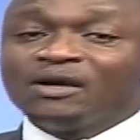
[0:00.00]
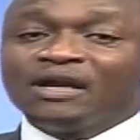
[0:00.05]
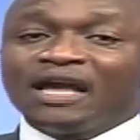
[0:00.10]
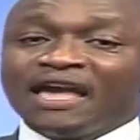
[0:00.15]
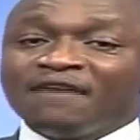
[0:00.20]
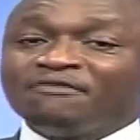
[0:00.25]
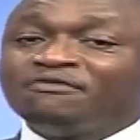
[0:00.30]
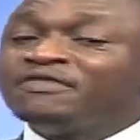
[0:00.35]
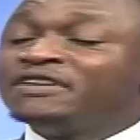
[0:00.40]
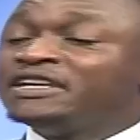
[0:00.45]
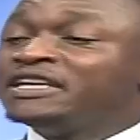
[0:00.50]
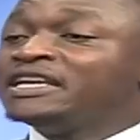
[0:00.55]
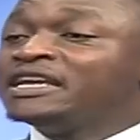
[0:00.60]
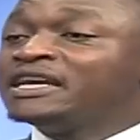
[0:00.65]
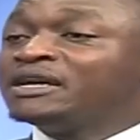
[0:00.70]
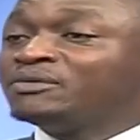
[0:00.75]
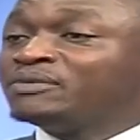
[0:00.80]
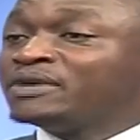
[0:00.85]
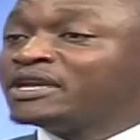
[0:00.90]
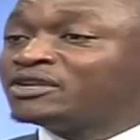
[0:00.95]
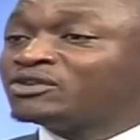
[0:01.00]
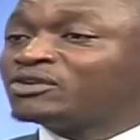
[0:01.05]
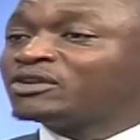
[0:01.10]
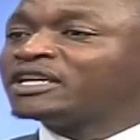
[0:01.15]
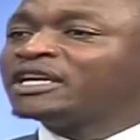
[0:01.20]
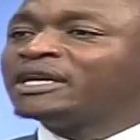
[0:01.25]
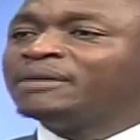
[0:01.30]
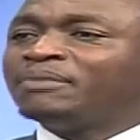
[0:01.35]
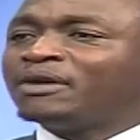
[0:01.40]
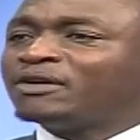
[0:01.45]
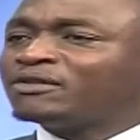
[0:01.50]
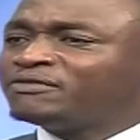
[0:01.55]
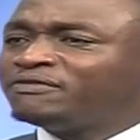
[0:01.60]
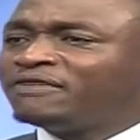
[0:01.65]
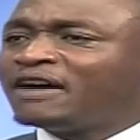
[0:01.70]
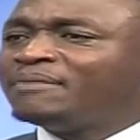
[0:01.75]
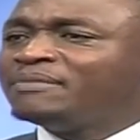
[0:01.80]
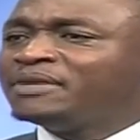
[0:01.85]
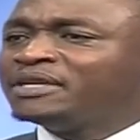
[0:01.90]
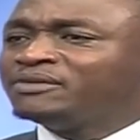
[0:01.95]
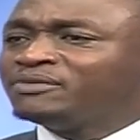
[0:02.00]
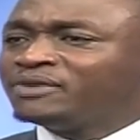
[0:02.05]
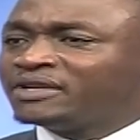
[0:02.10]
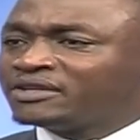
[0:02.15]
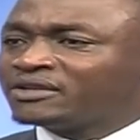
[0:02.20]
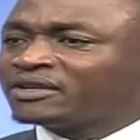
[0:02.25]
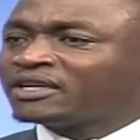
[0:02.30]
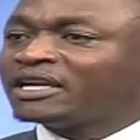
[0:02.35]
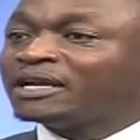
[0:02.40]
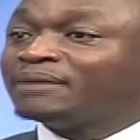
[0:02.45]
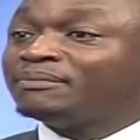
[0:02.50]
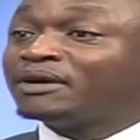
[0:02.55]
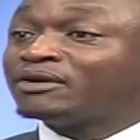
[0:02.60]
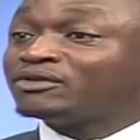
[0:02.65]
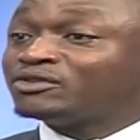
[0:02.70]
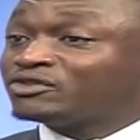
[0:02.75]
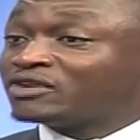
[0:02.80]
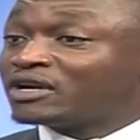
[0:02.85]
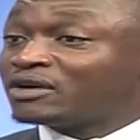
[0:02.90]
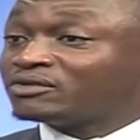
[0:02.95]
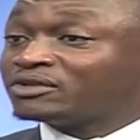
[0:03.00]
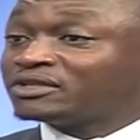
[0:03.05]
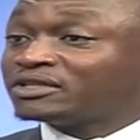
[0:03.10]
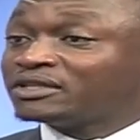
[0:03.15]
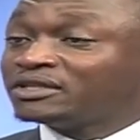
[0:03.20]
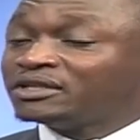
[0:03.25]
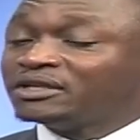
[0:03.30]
Every year we are talking about famine, we are talking about drought,